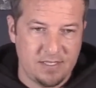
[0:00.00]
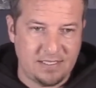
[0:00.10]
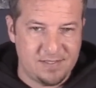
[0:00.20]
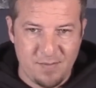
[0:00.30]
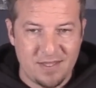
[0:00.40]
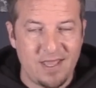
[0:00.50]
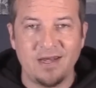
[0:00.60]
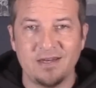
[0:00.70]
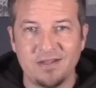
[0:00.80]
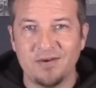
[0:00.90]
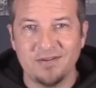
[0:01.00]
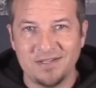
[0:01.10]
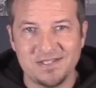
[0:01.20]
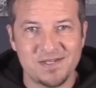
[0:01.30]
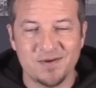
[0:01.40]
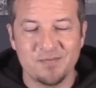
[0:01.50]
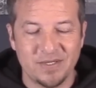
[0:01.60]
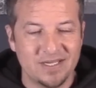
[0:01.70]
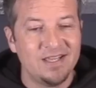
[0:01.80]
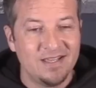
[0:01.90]
not to make that any easier,
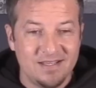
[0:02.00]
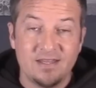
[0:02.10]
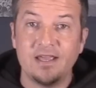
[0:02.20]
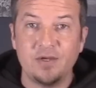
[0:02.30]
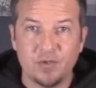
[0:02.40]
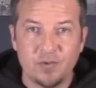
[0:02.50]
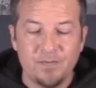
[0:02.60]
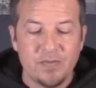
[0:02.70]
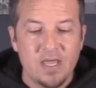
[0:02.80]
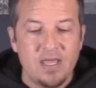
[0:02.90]
but they do.